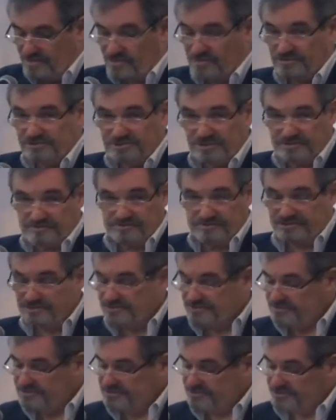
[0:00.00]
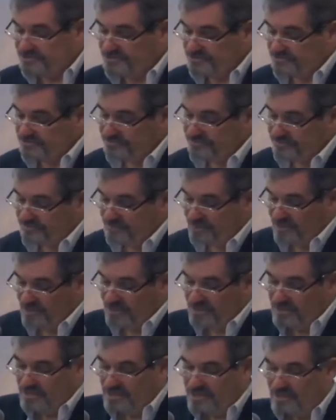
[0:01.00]
Your generation's
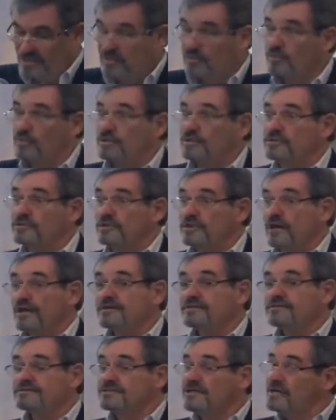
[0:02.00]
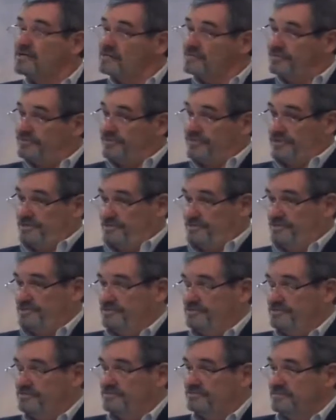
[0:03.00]
children will not tolerate
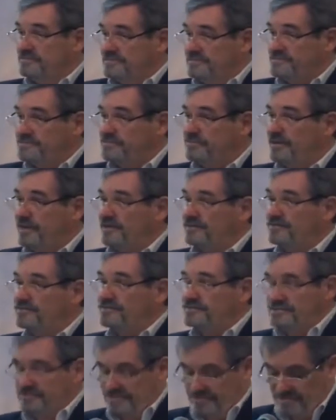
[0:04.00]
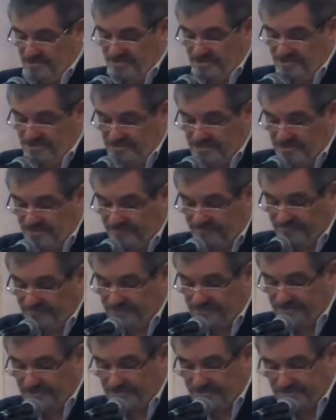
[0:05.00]
these boundaries and these
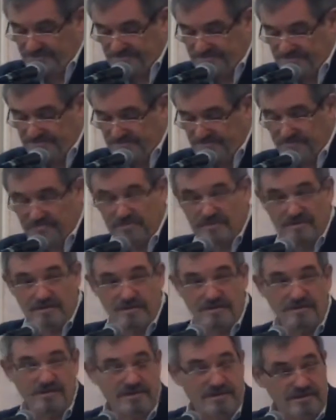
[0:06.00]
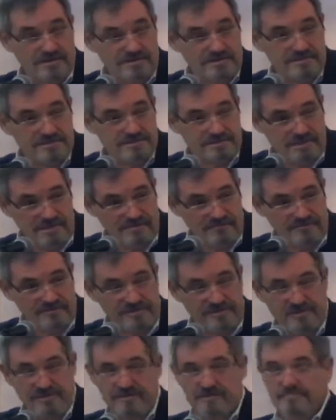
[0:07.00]
differences. They are
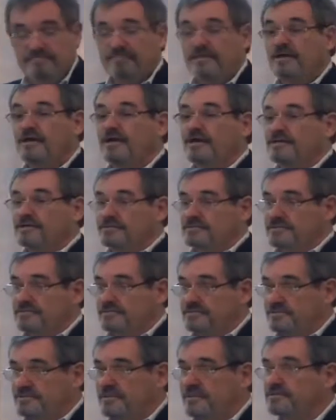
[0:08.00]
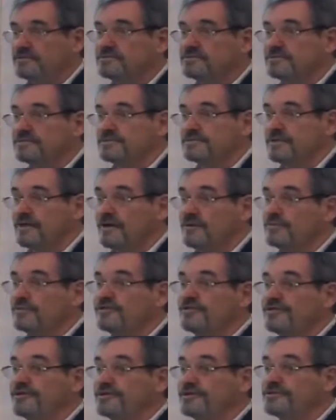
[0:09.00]
dissolving them helter skelter
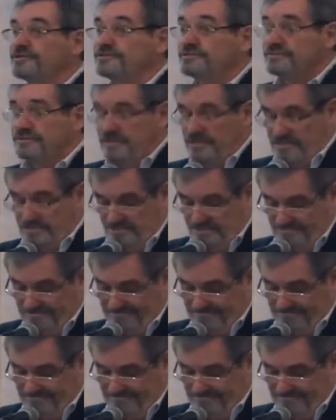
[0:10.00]
with the internet.